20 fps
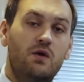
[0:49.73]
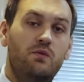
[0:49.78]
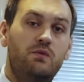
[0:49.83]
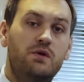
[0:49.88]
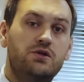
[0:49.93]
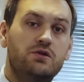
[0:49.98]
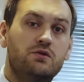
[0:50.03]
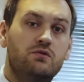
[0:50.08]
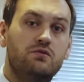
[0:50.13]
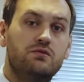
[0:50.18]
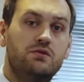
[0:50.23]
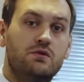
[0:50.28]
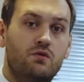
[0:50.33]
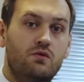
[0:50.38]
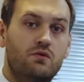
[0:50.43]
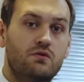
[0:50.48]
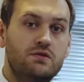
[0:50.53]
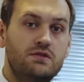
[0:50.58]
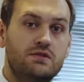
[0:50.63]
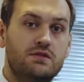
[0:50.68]
which could
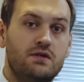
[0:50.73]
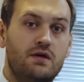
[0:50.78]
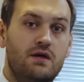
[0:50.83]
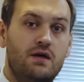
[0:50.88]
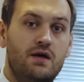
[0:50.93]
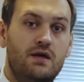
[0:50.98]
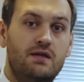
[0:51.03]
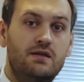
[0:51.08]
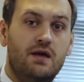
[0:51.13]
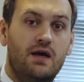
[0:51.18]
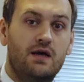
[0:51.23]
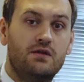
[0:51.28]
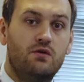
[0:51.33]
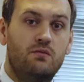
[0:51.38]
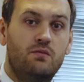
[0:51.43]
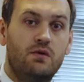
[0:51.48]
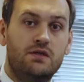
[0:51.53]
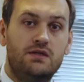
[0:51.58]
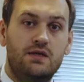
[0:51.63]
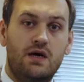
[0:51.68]
cause an
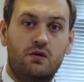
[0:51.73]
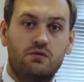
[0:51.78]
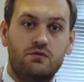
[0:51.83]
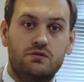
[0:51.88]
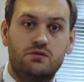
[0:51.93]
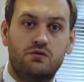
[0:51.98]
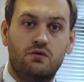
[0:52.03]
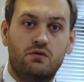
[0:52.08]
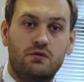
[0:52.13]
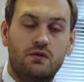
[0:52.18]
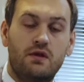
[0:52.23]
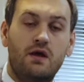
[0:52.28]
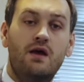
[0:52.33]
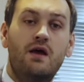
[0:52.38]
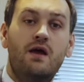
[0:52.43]
economic downturn.